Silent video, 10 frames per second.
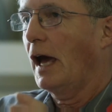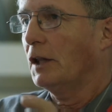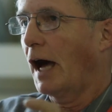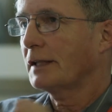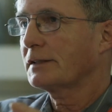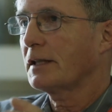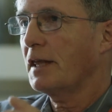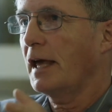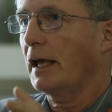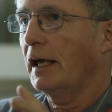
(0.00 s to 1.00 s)
And that's the
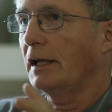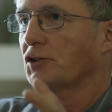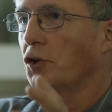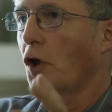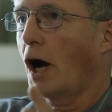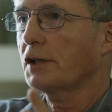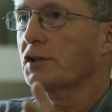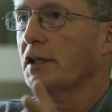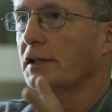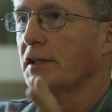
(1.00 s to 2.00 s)
thing. It's not
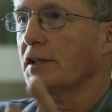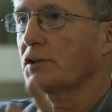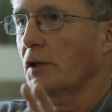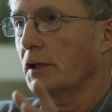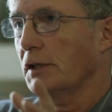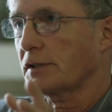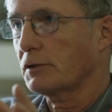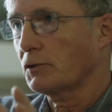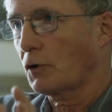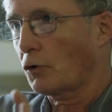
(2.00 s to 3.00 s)
just, it's this